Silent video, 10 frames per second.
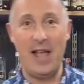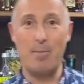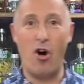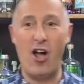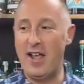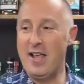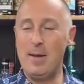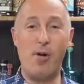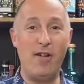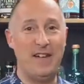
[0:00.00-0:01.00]
my
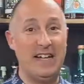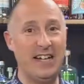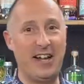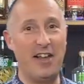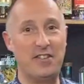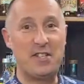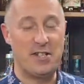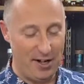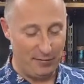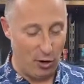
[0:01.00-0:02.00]
finger guns
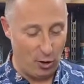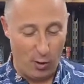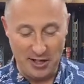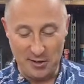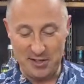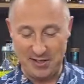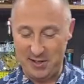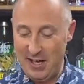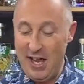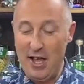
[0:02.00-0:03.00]
have got quite used to this.
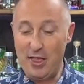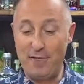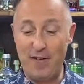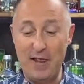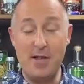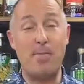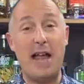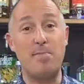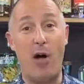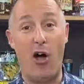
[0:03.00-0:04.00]
The
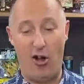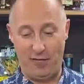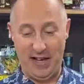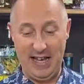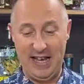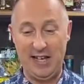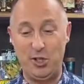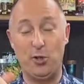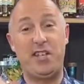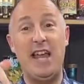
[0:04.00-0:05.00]
main part of it is
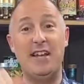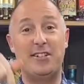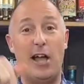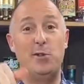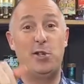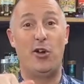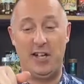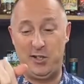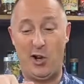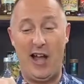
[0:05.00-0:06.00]
your tin goes on
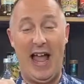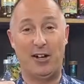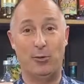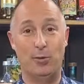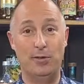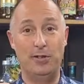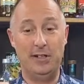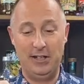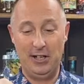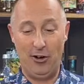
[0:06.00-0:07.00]
at a slight angle,
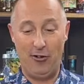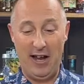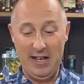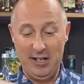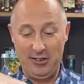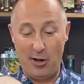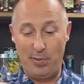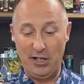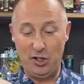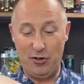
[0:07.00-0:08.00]
all right? Don't
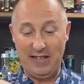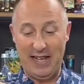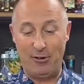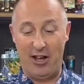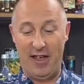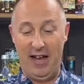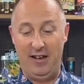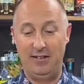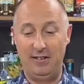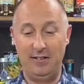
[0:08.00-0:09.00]
put it straight down like that,
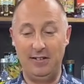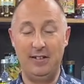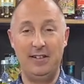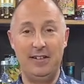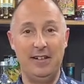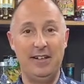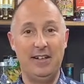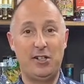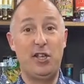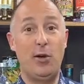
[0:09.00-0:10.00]

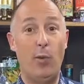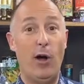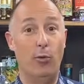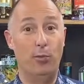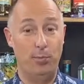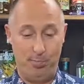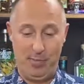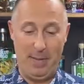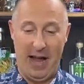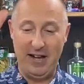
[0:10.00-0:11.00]
because it will
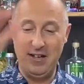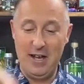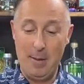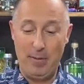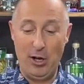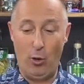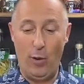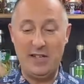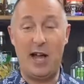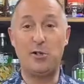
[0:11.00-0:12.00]
be a pain, but it
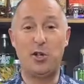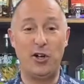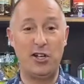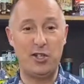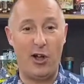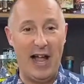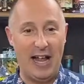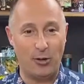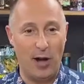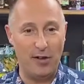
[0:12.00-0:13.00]
always goes on at a slight
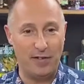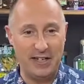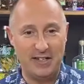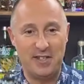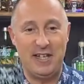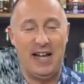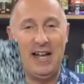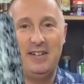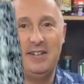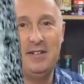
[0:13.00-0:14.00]
angle. Hopefully you can see
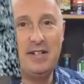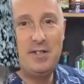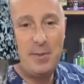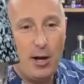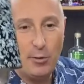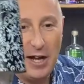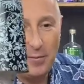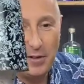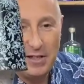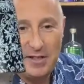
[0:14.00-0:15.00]
that. Let's hold it
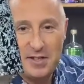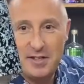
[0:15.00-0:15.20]
up. Can